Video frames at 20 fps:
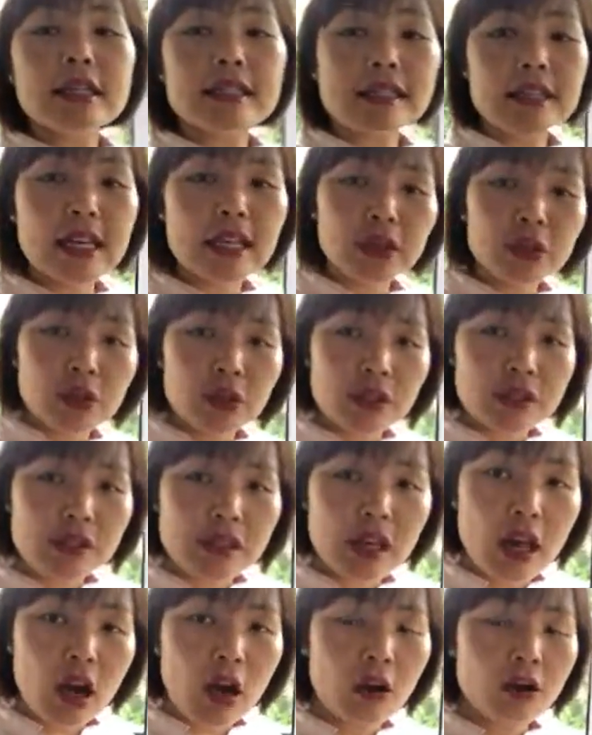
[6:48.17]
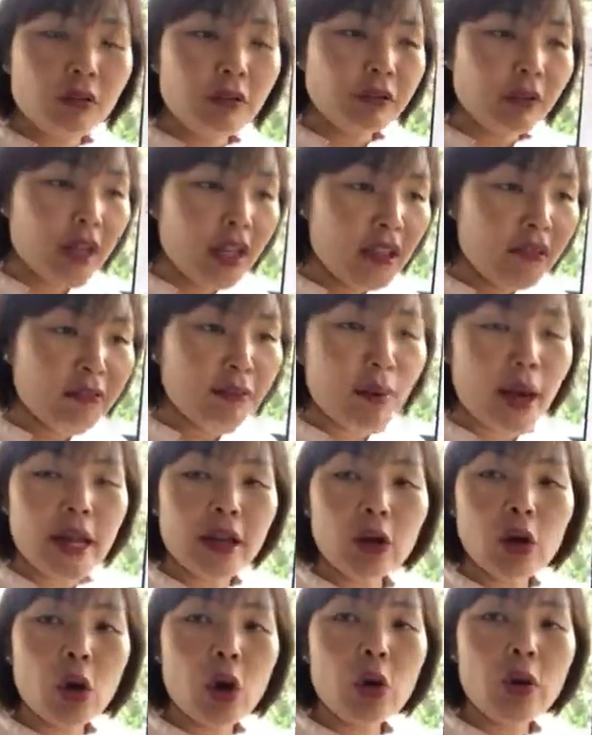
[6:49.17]
Say to yourself, if my
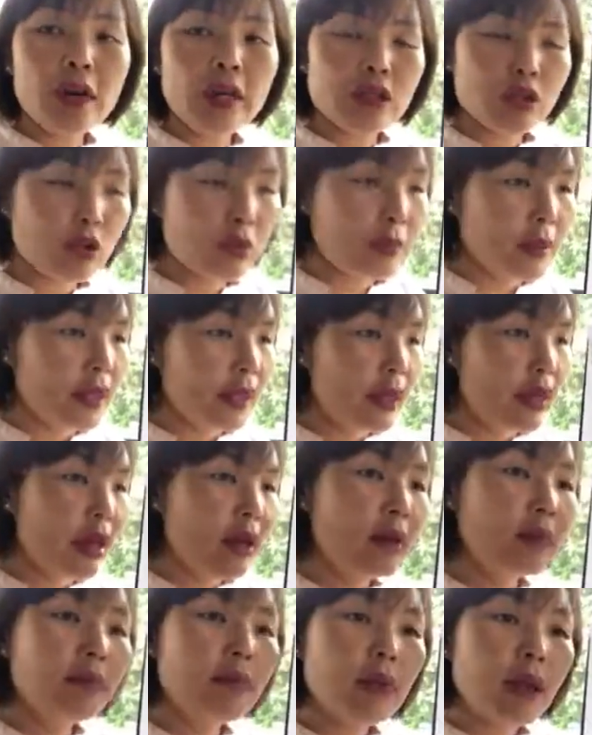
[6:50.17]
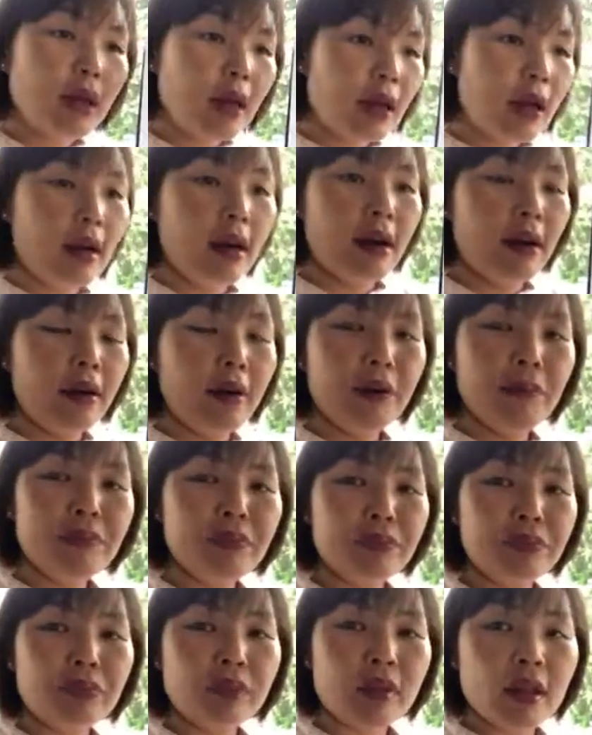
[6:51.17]
goal is to become a
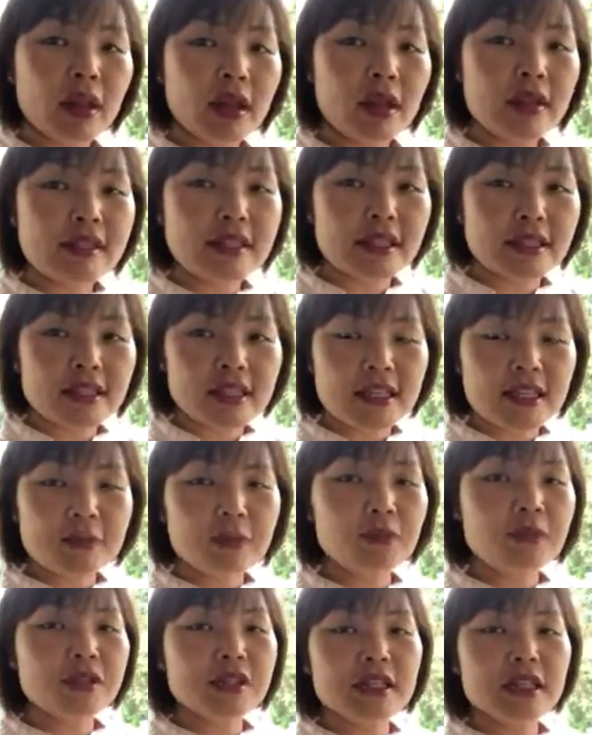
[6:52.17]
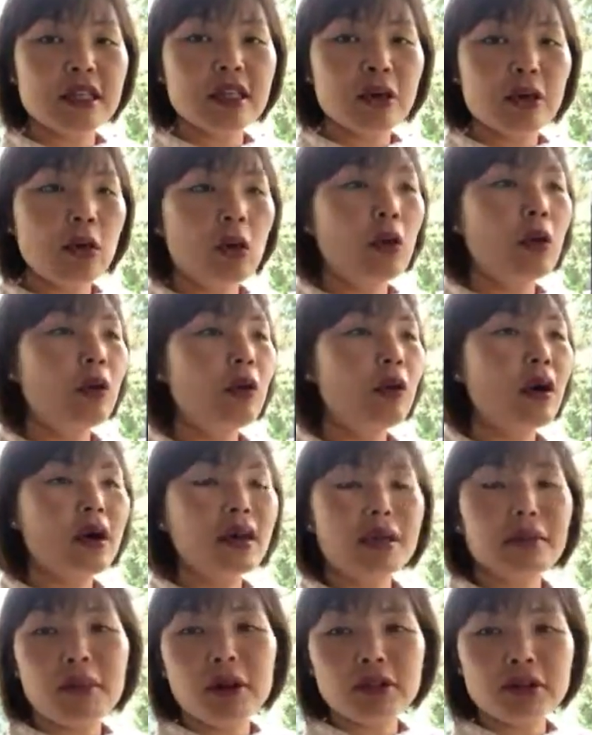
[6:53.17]
successful CEO
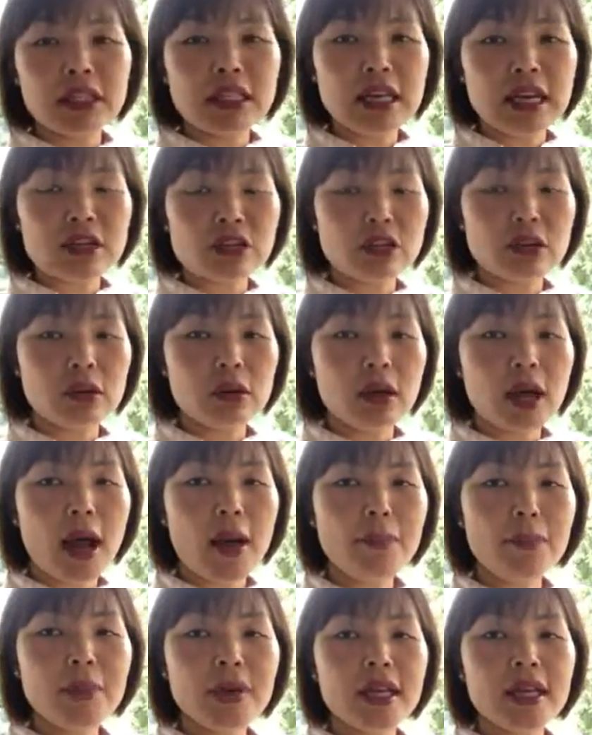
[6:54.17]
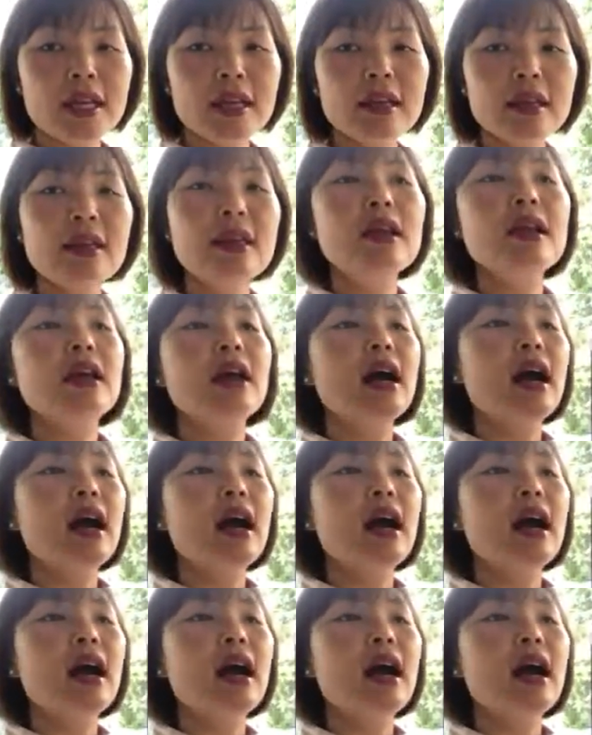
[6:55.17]
on a multinational company,